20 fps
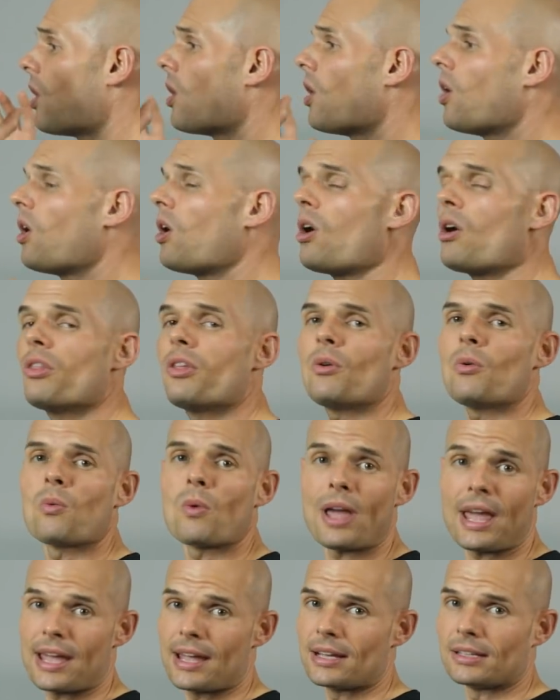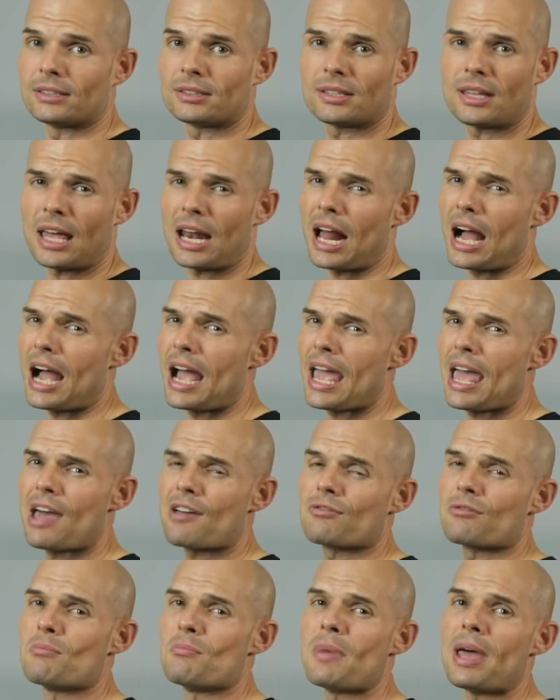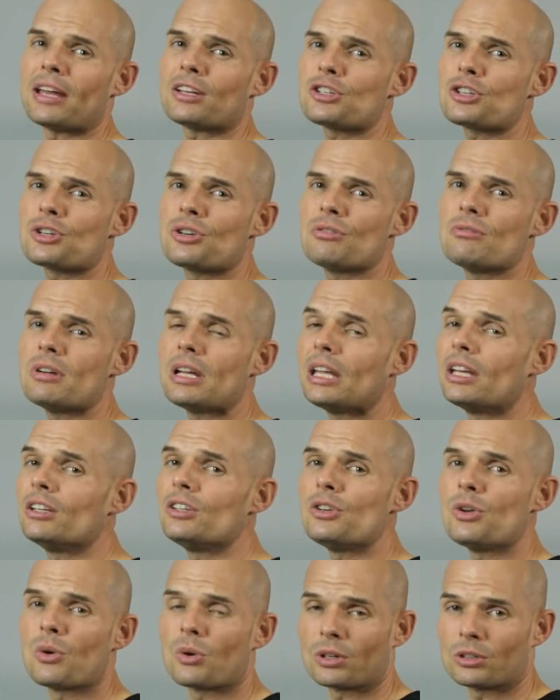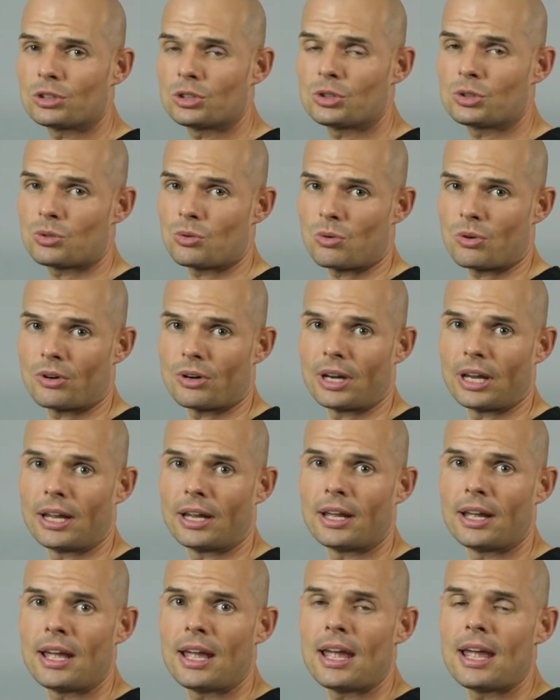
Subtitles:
all the ways that I have met you in your story,